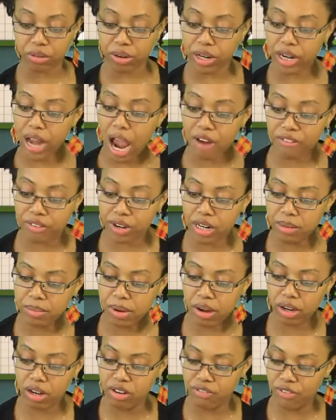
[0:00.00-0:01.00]
Read African
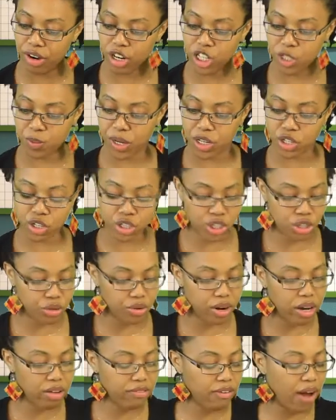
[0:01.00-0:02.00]
American first, pages
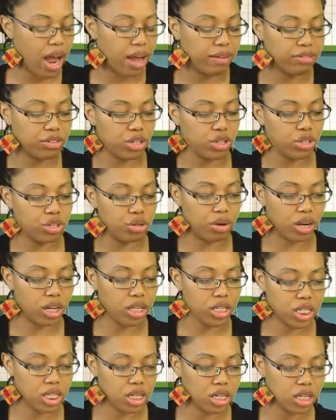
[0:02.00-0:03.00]
two eighty-five to two
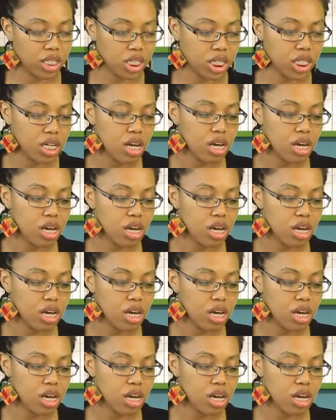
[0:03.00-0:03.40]
eighty-six.